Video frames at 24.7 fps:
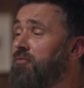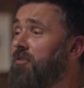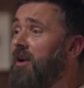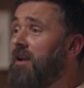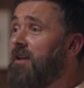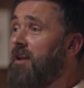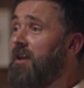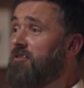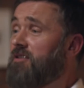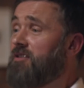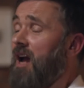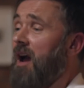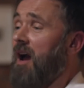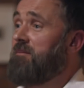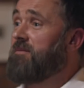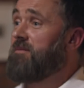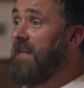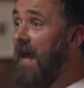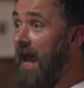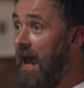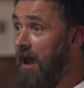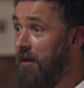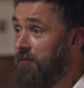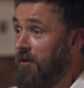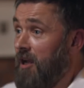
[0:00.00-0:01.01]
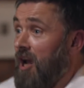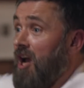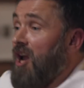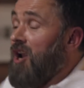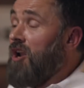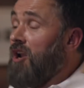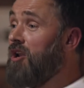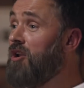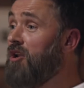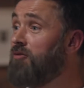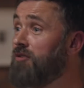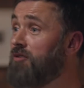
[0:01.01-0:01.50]
Bring those arms down,
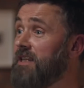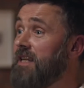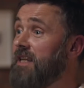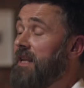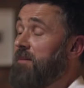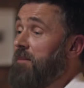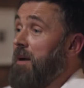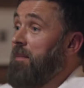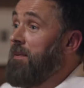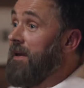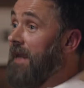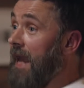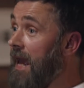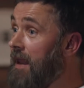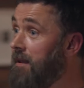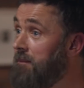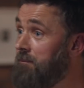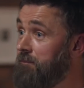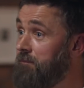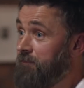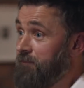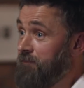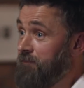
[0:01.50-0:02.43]
loosen them up again,